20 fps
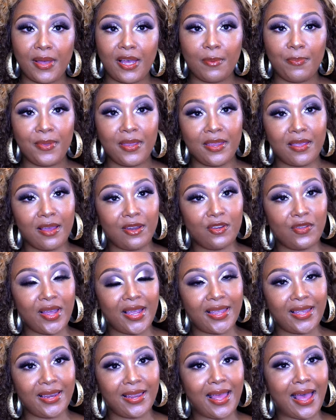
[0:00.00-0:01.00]
my opinion. Y'all know
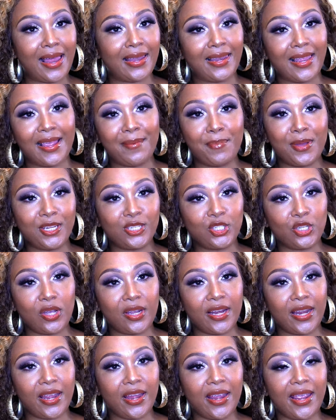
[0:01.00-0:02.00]
I like my
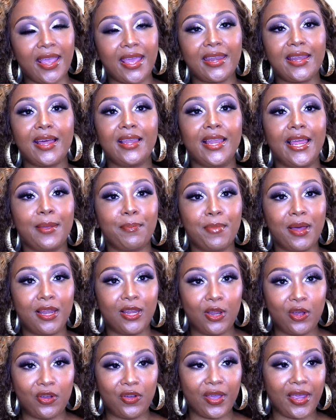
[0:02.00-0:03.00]
short hair, and I like my
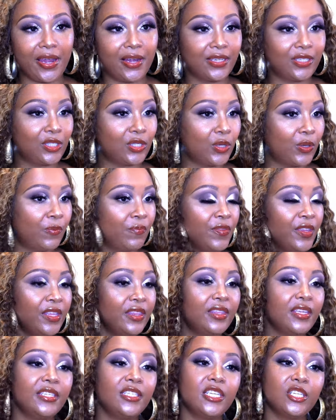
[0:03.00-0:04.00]
long hair. So
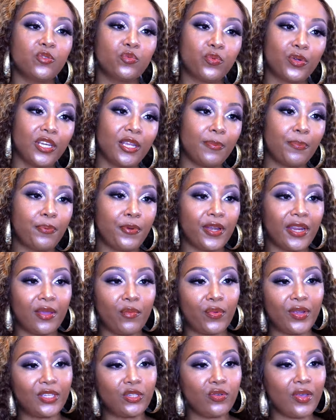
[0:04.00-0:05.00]
this is really
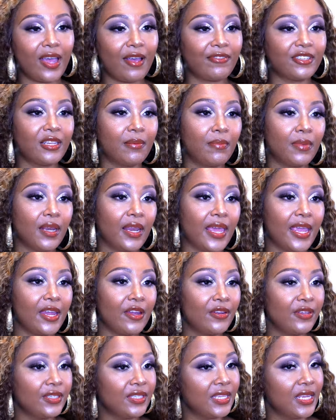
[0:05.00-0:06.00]
pretty. We do have some
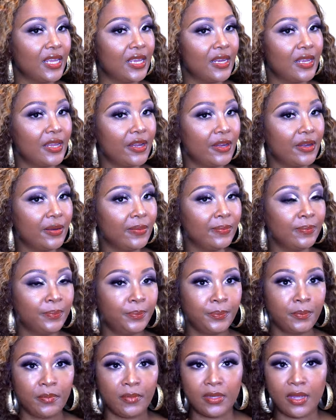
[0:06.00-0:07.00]
layers in here.
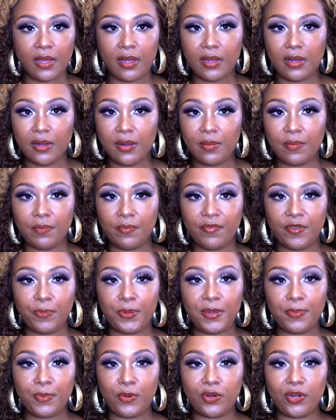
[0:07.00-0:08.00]
For
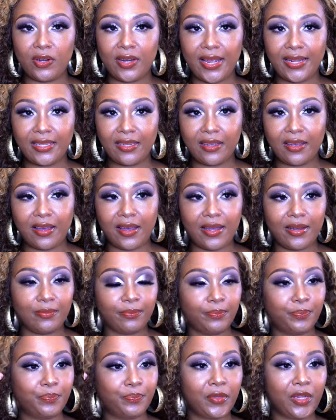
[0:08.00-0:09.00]
people who don't like to cut,
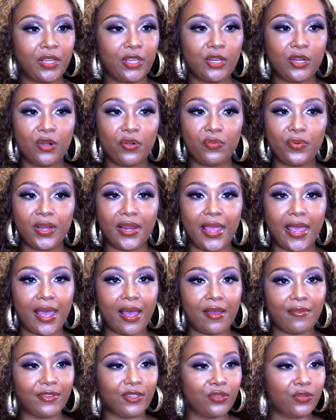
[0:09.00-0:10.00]
you don't really
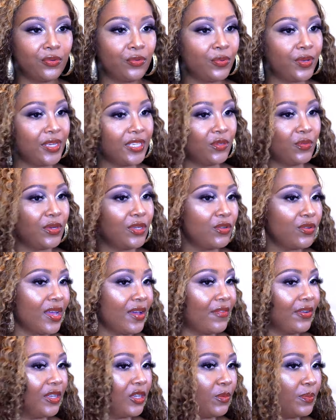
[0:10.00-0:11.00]
have to, because we do
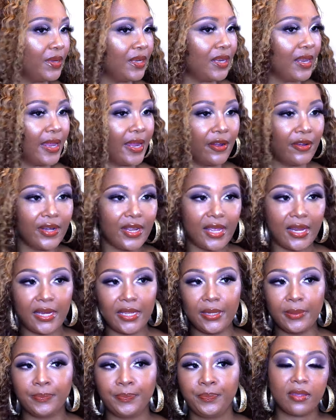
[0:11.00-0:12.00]
have a little bit of layering in
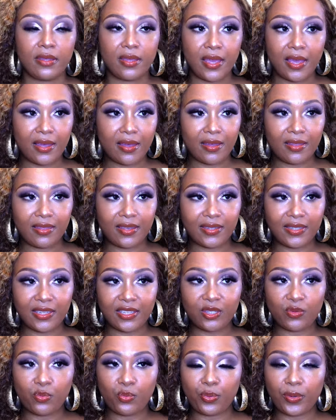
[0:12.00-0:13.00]
it. Yeah, this
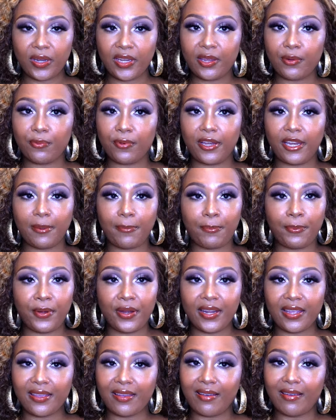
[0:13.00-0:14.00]
is really, really
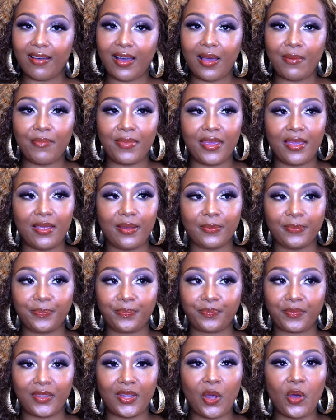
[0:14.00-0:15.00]
pretty, y'all. I mean,
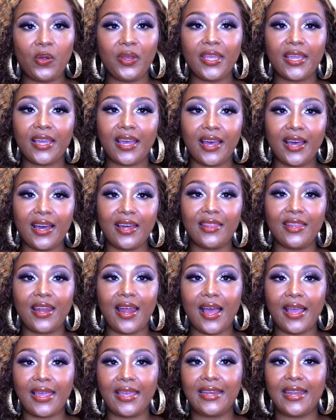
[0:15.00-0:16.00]
the only con that
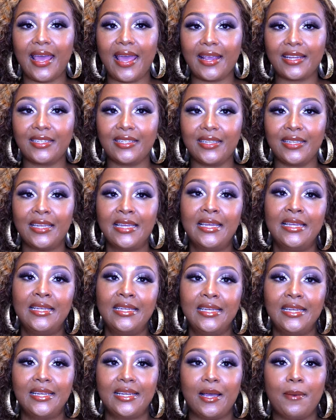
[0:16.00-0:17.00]
I can actually
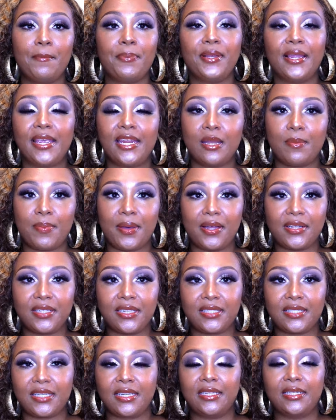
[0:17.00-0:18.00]
complain about
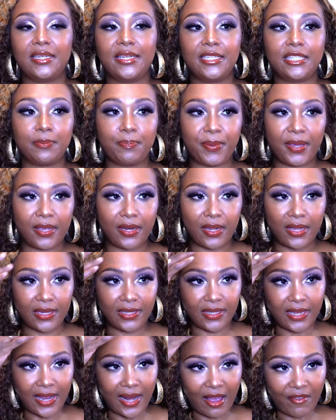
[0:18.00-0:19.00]
just the least bit
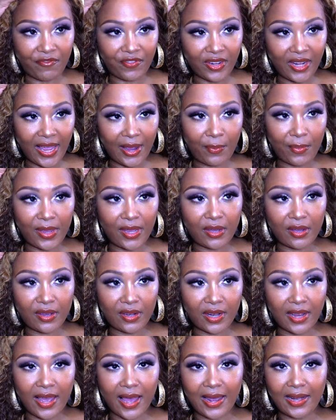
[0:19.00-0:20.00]
is that I feel like we
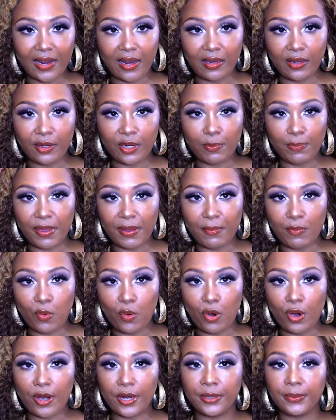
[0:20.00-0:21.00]
could have got a little bit
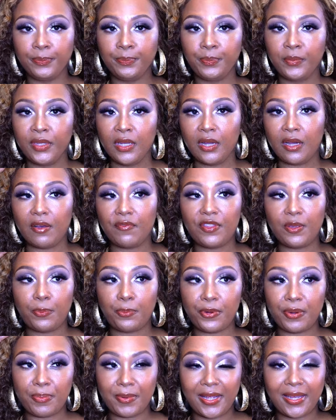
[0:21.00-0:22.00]
more of the
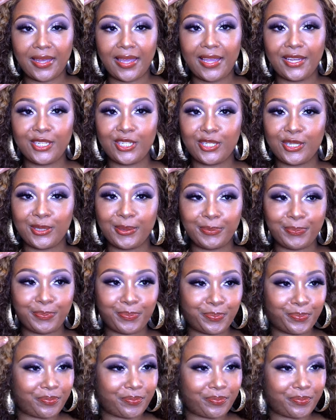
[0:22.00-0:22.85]
pre-plucation.